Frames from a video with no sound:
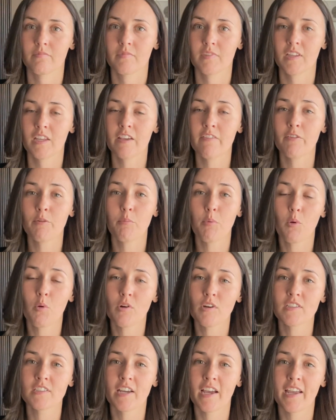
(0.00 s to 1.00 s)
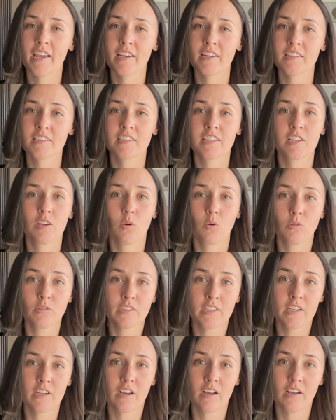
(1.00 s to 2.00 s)
If a poor diet is the
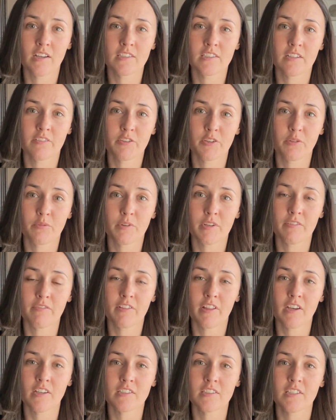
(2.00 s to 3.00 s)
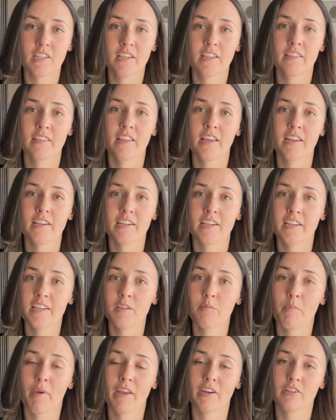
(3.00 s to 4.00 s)
only cause of your reflux, then
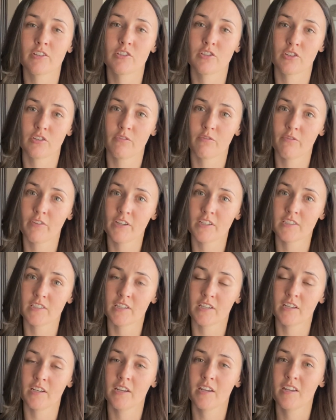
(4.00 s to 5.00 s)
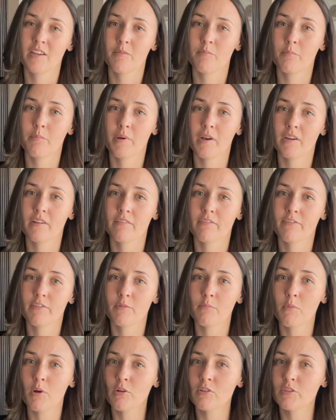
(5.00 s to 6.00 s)
eating better should fix it. But for
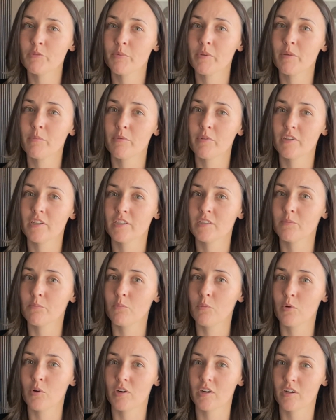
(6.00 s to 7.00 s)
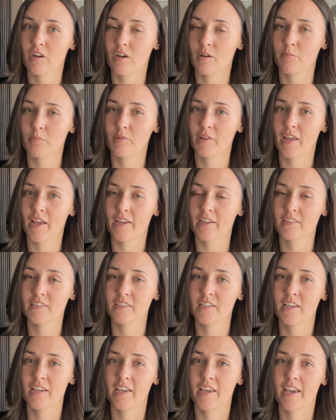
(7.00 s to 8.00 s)
most people, it's more complex,
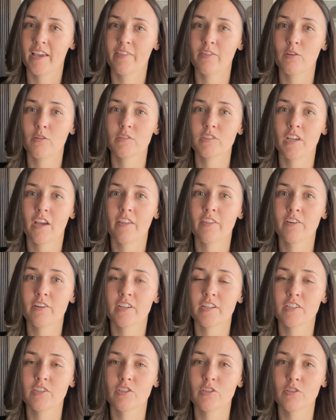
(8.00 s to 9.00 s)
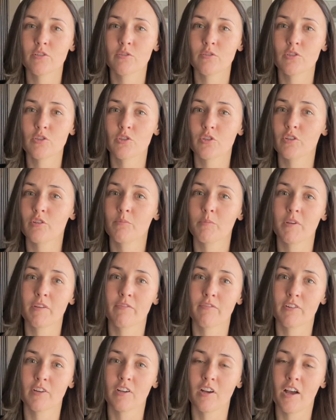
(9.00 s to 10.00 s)
and those other issues shouldn't be
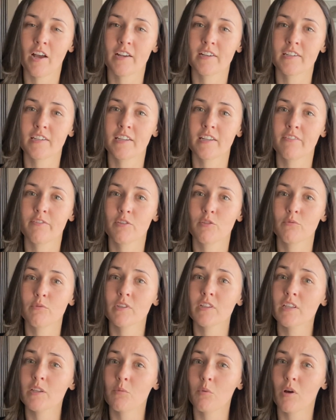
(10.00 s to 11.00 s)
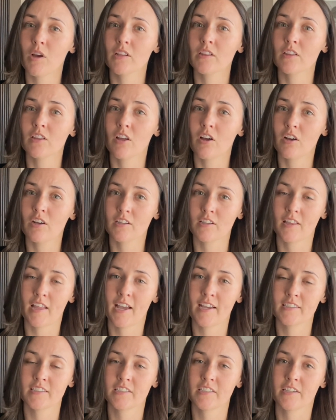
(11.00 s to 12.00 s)
forgotten if you really want
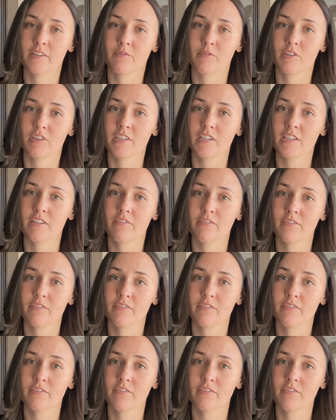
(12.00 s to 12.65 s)
long-lasting relief.